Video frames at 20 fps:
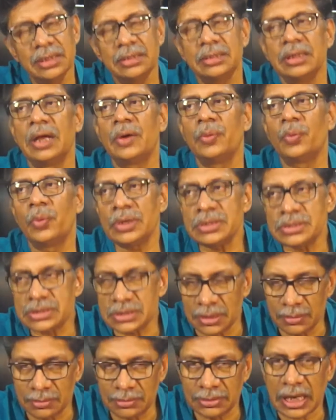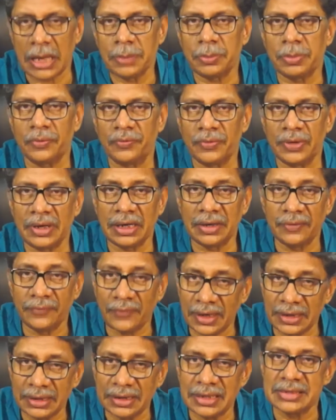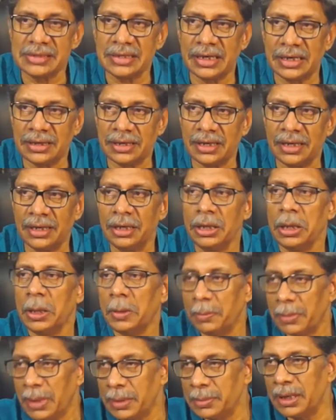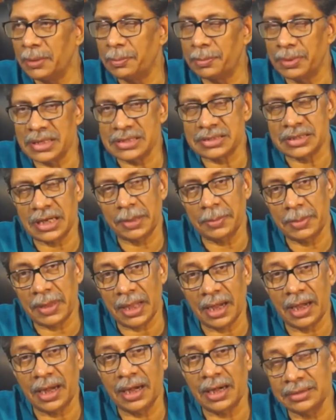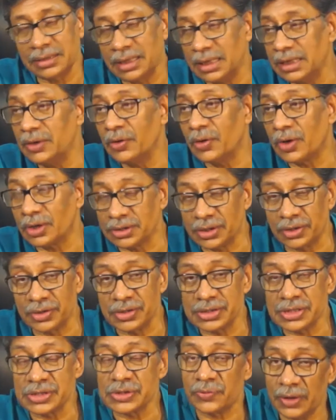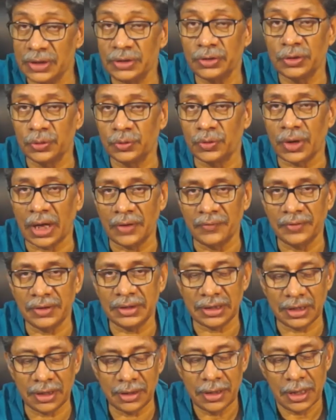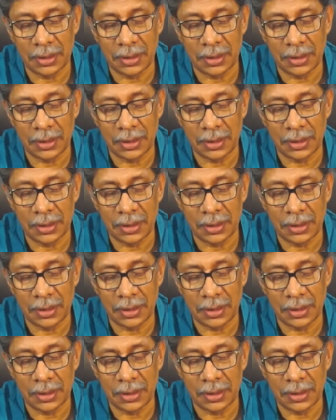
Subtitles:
There was some type of an advantage that maybe a place like Bihar, Delhi or other regions went on to have it,